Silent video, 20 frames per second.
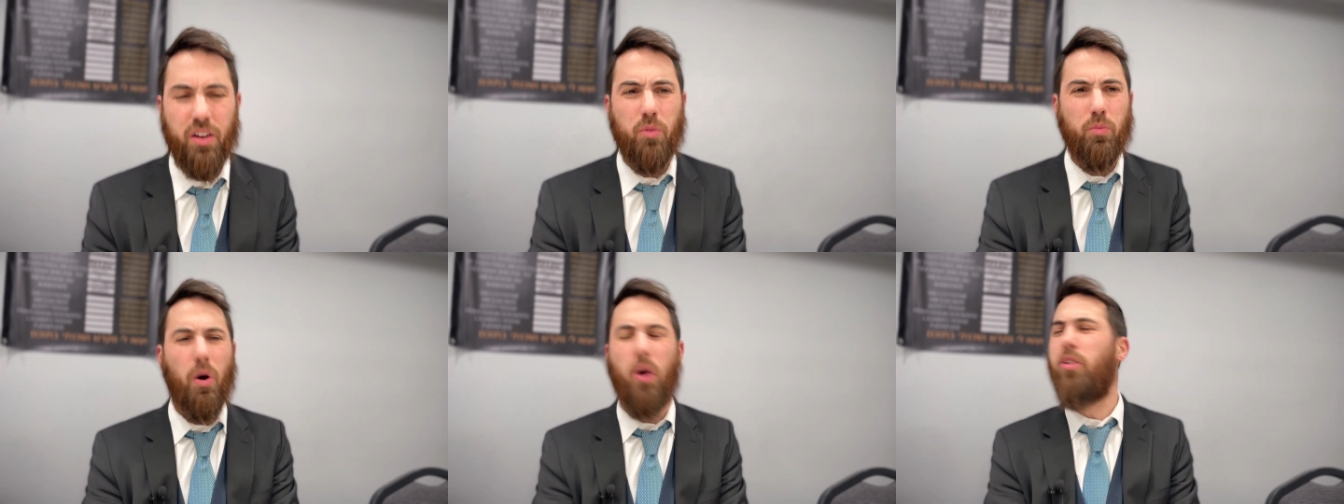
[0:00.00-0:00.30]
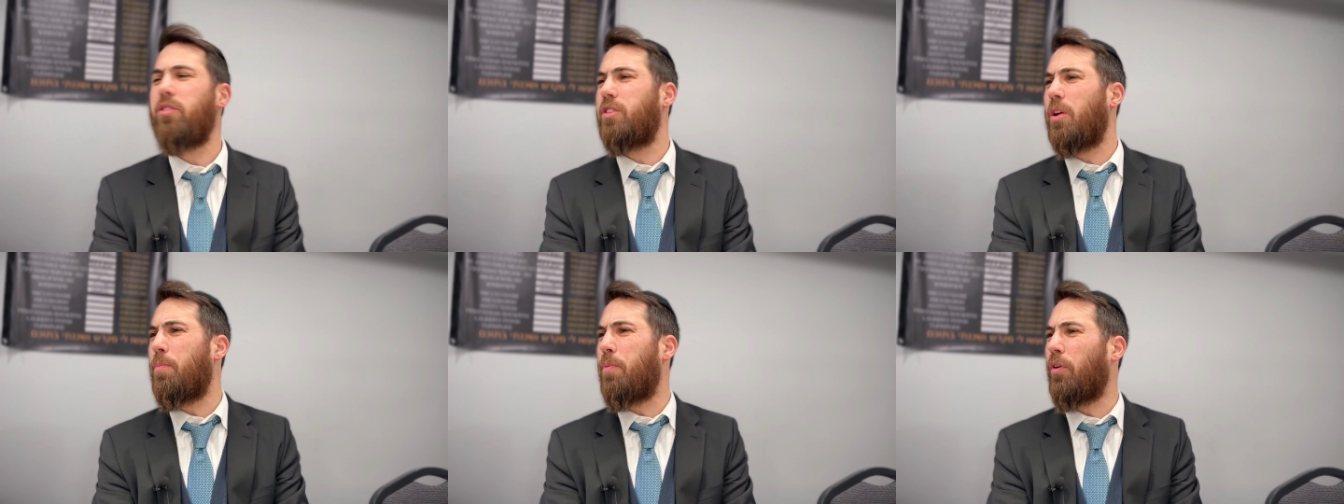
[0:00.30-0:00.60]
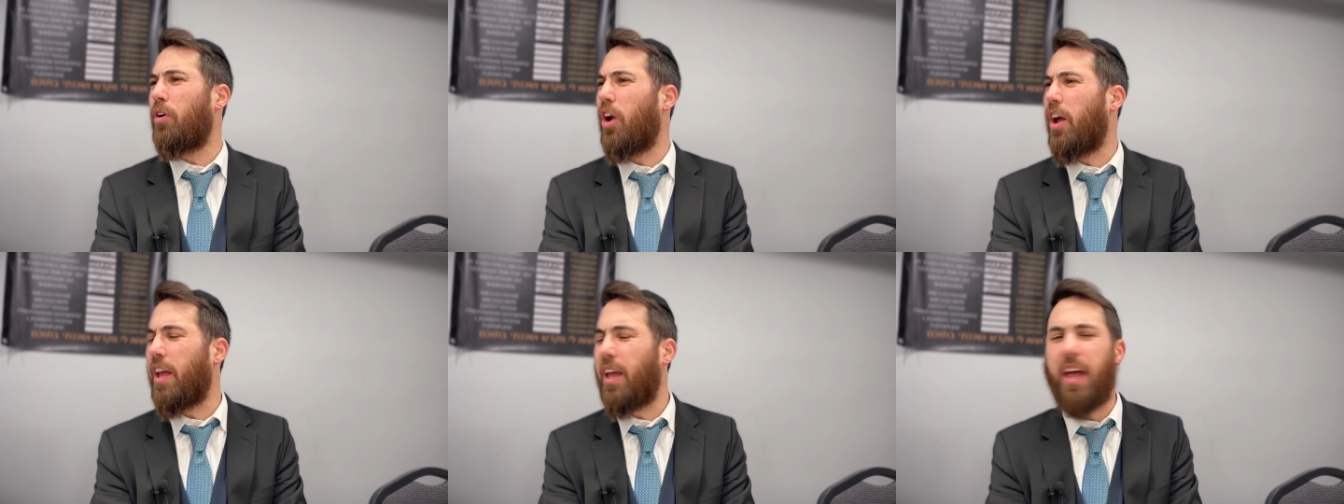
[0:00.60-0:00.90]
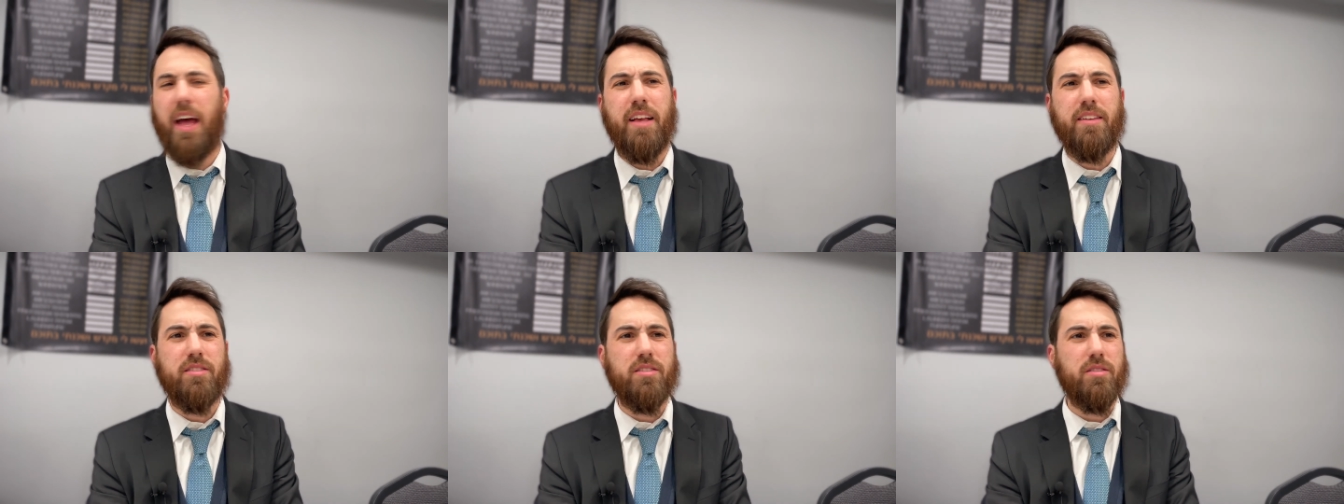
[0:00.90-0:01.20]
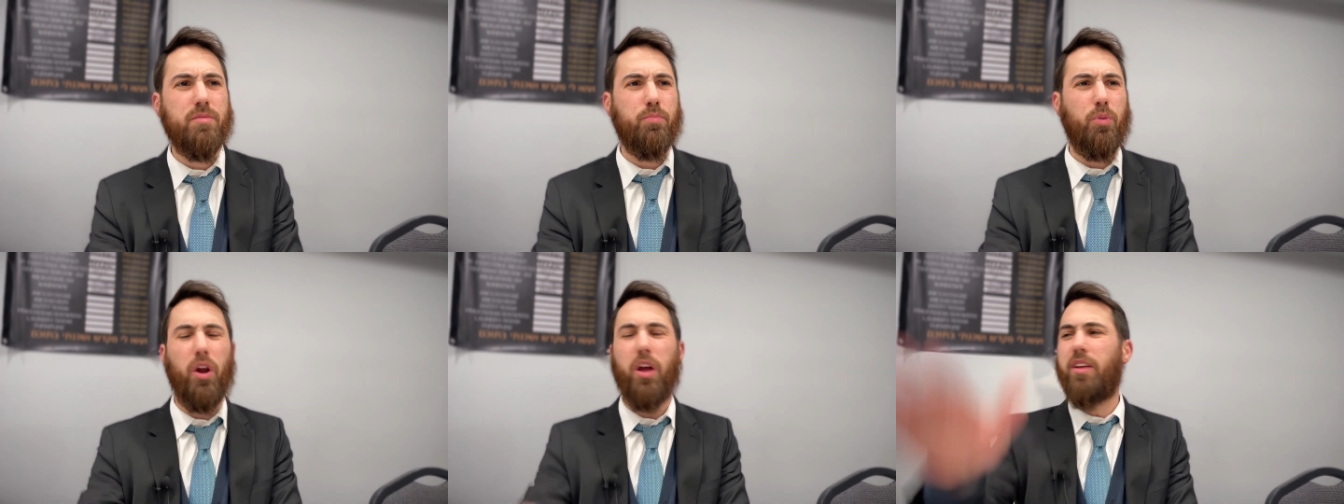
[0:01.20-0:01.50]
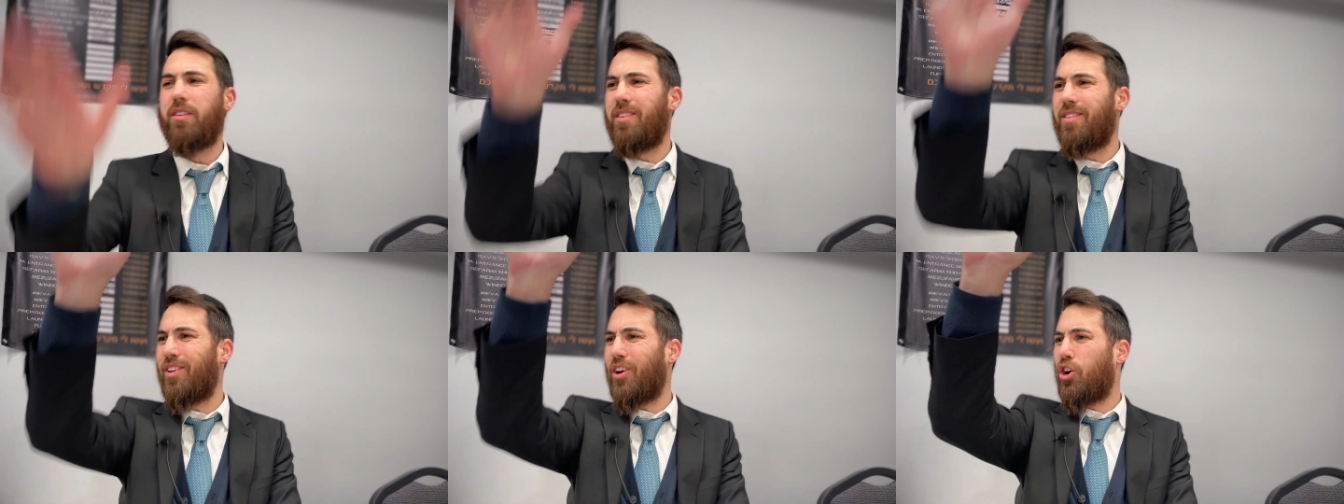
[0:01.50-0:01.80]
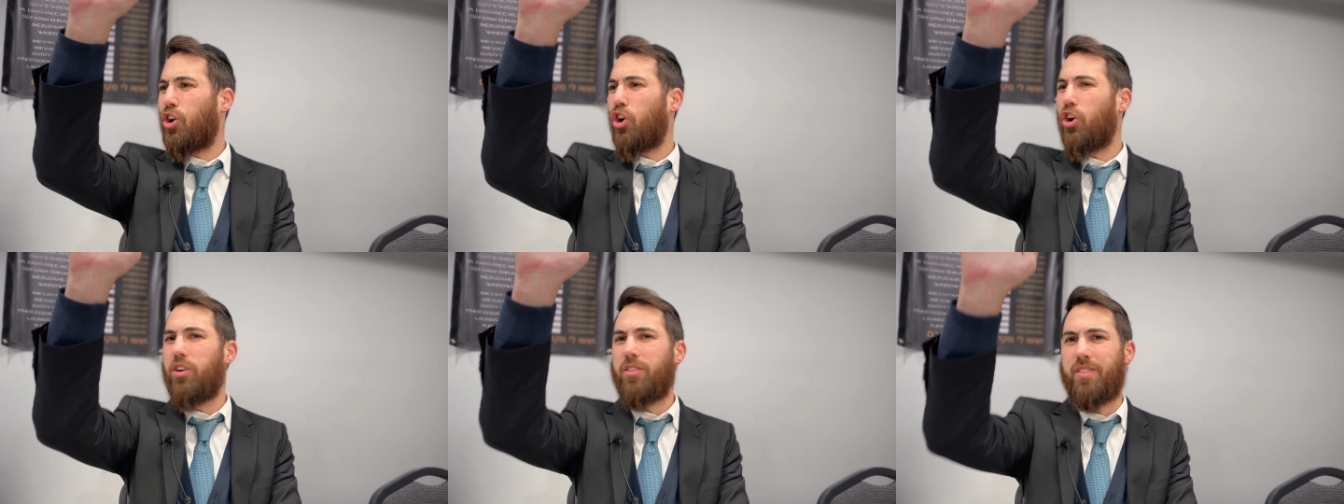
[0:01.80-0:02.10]
What was the pareches? Pareches is a
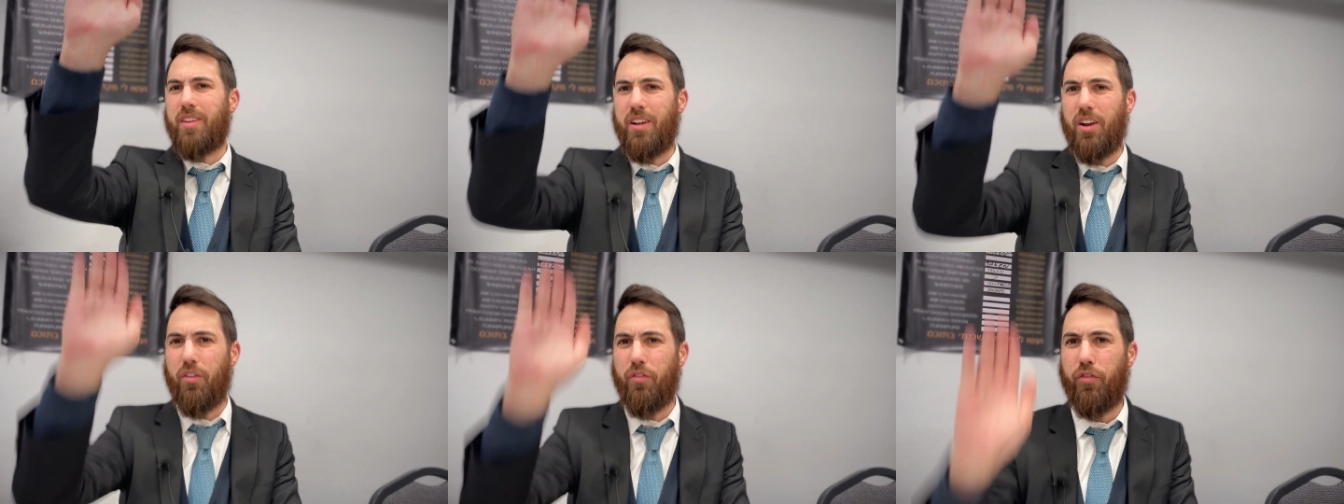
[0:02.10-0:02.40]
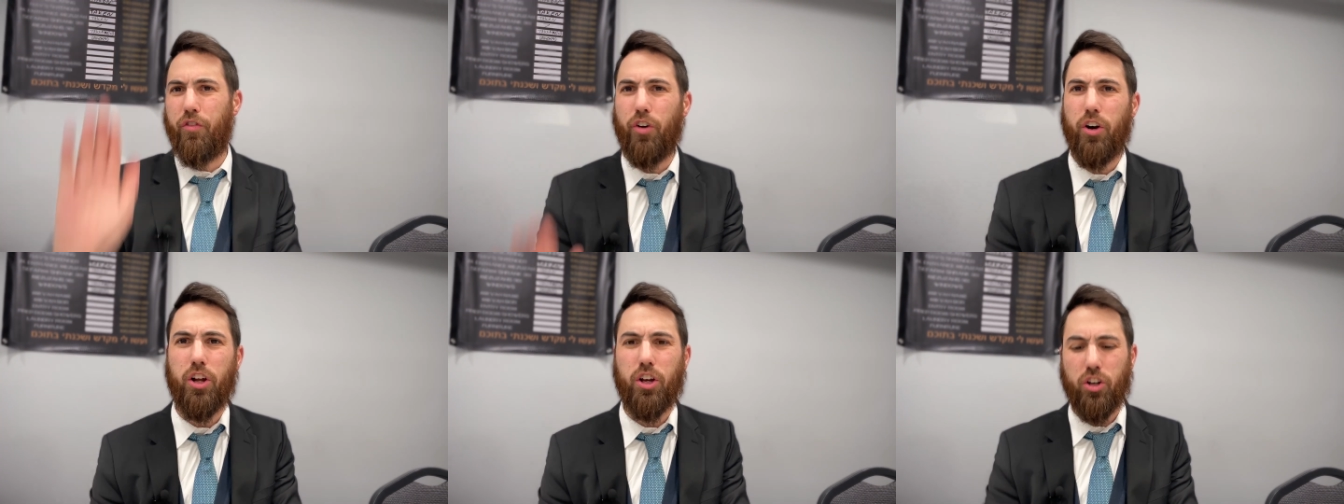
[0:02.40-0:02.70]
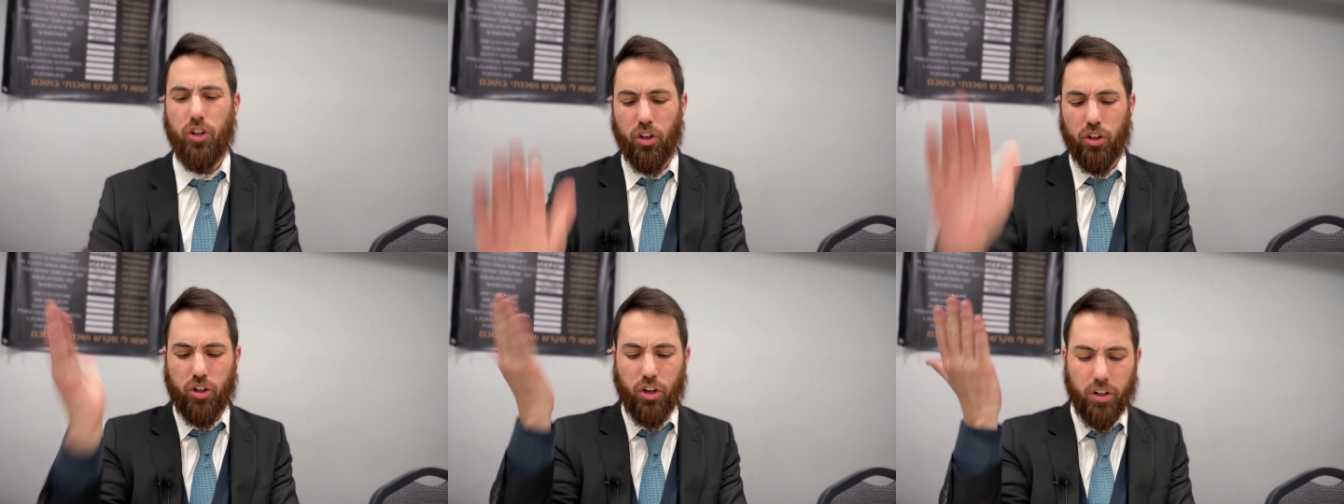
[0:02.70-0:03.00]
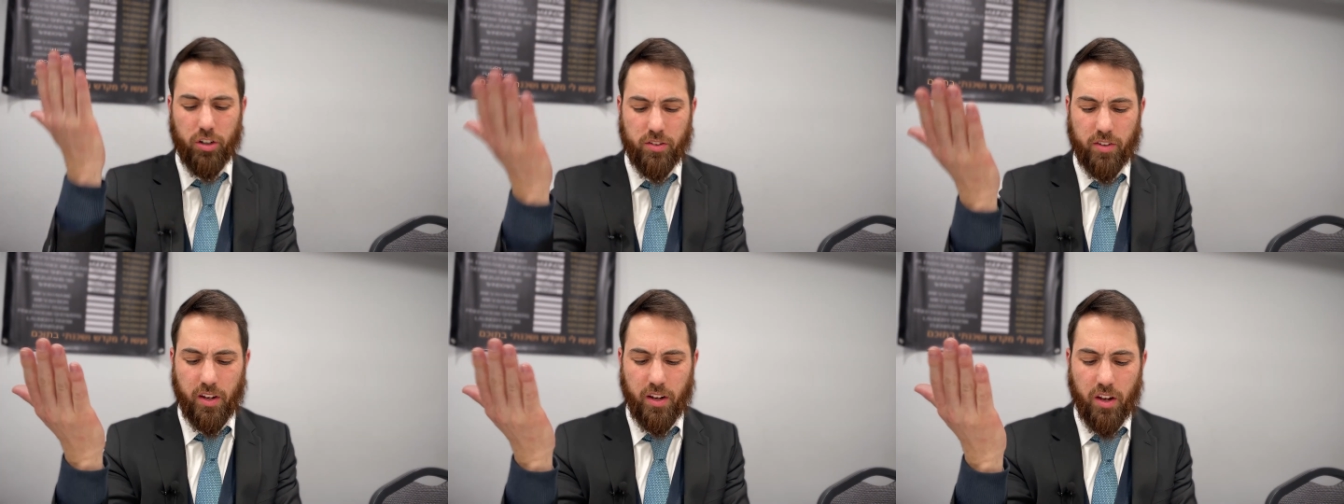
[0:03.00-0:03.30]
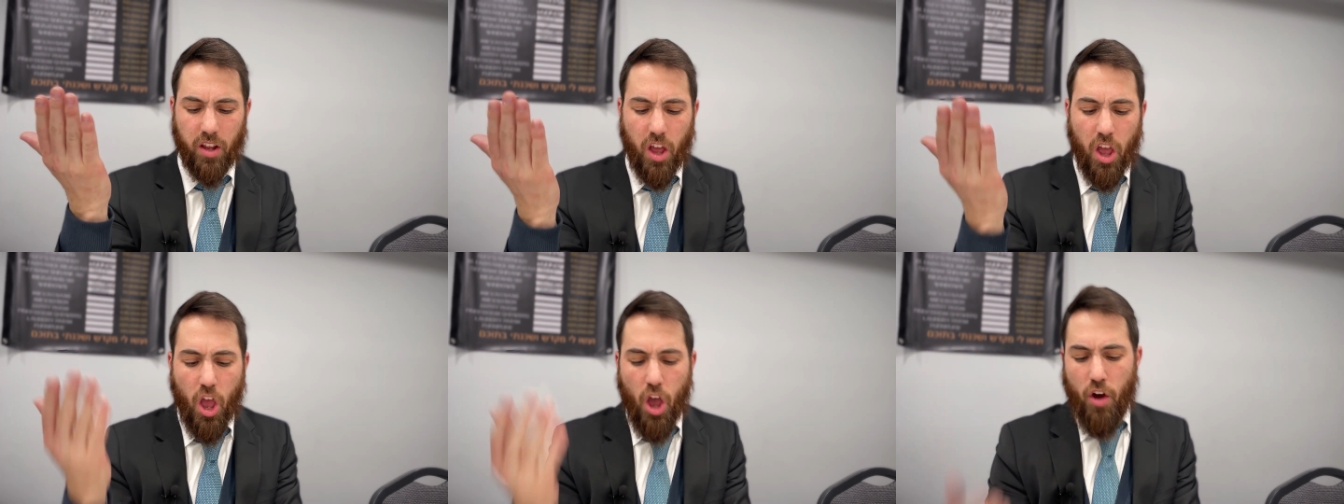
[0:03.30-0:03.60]
curtain, a vertical curtain.